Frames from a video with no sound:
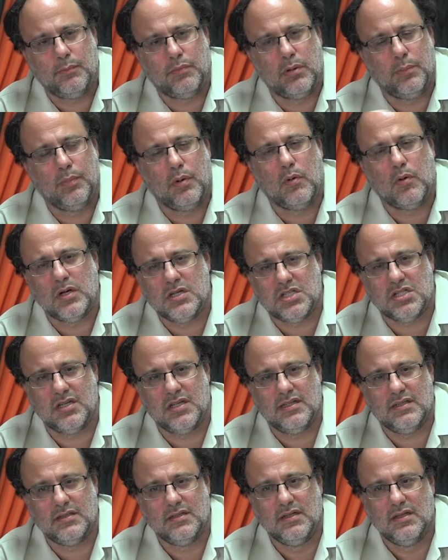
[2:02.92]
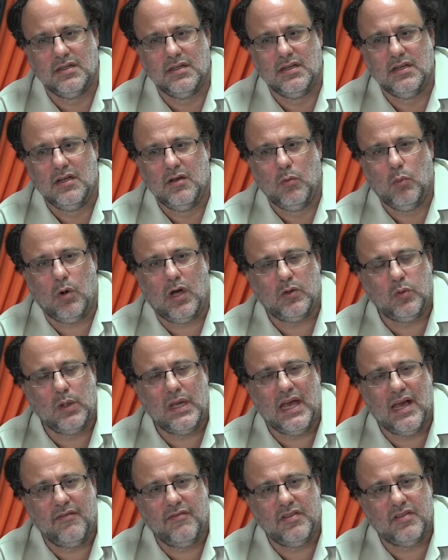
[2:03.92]
and proportionate. What
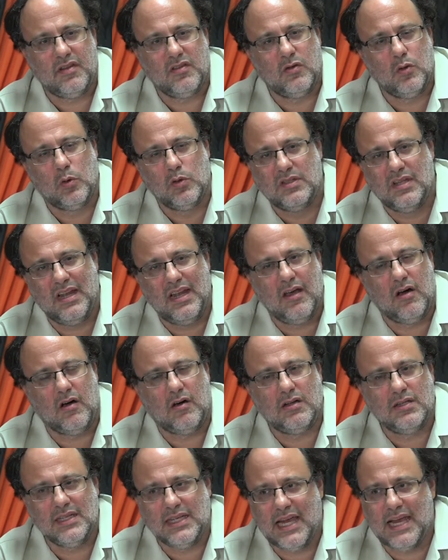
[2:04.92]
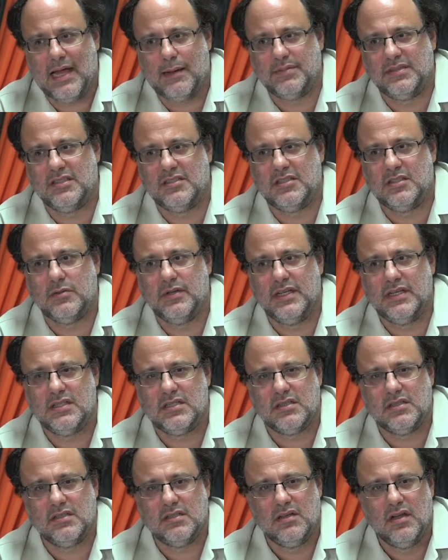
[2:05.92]
we have is a totally uncapped
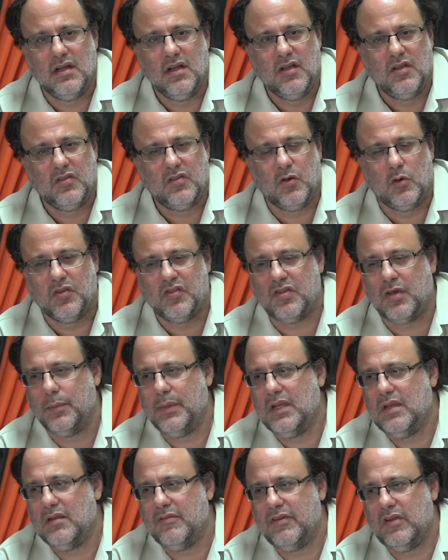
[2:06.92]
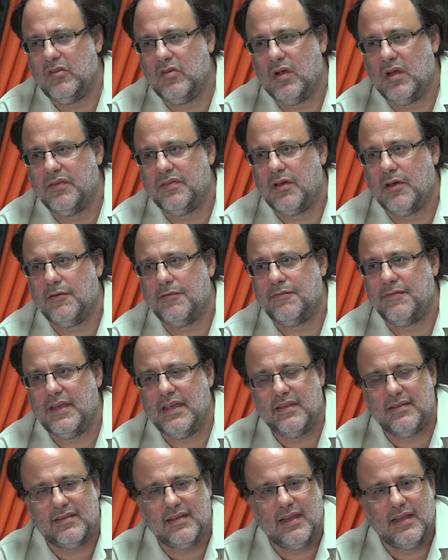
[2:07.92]
situation, so some individuals are
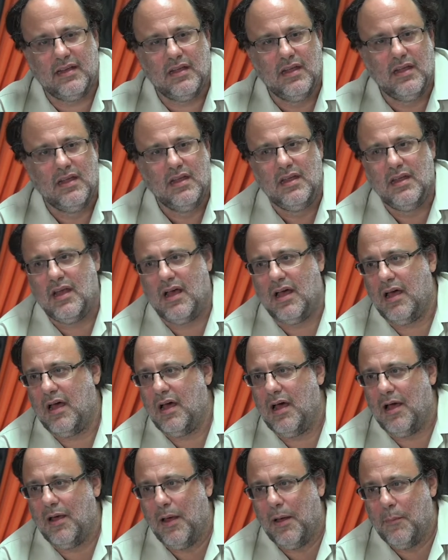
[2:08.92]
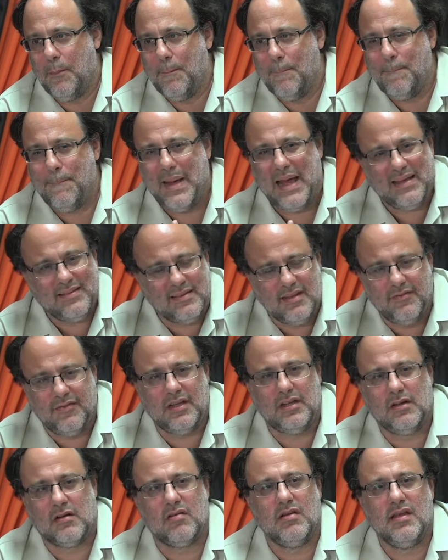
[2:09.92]
facing massive
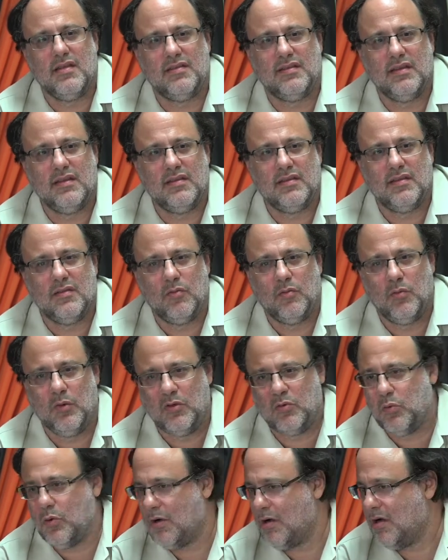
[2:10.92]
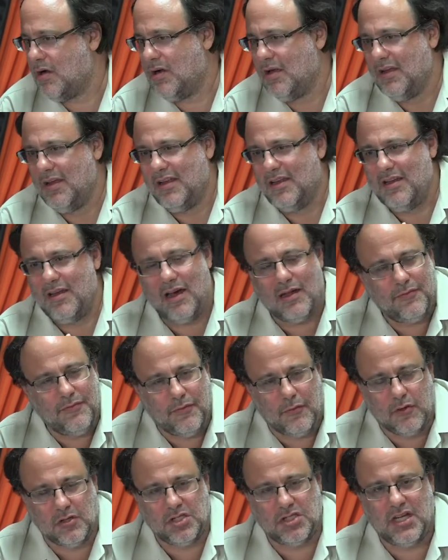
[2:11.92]
increases which were not
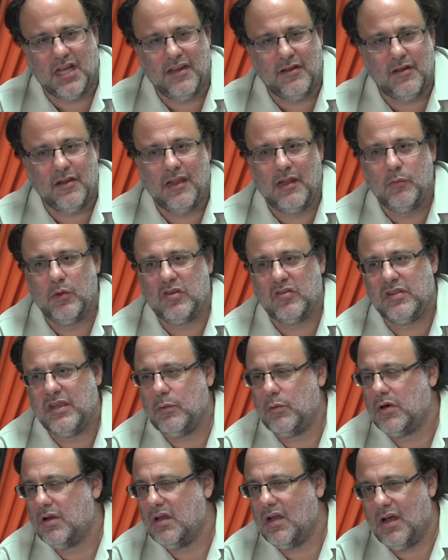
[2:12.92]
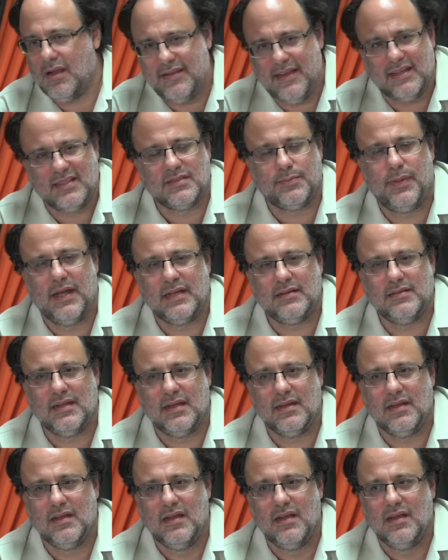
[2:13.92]
foreshadowed and which they were not
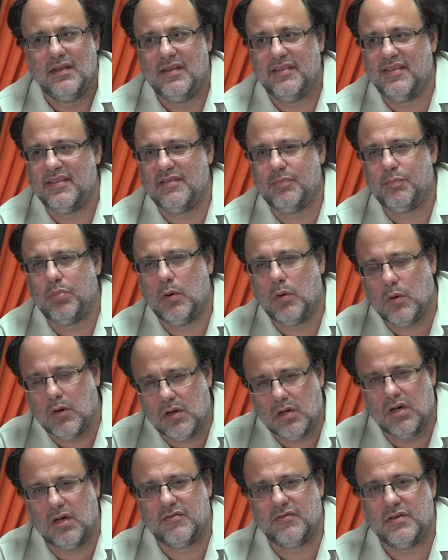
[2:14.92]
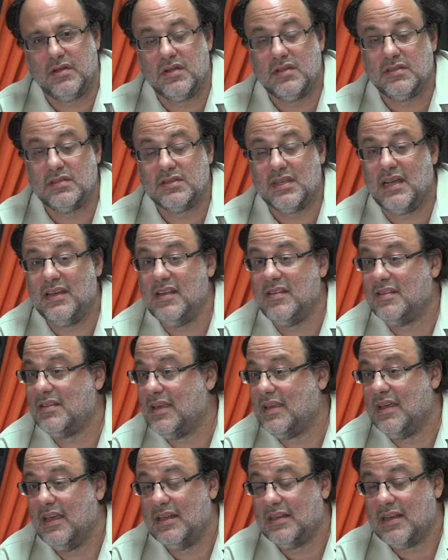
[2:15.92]
expecting. This is poor governance, and it
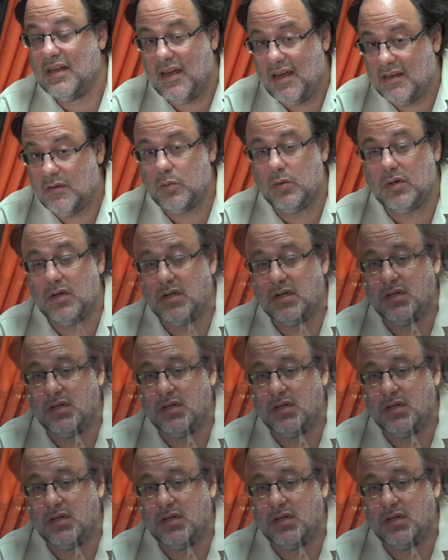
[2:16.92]
can't work.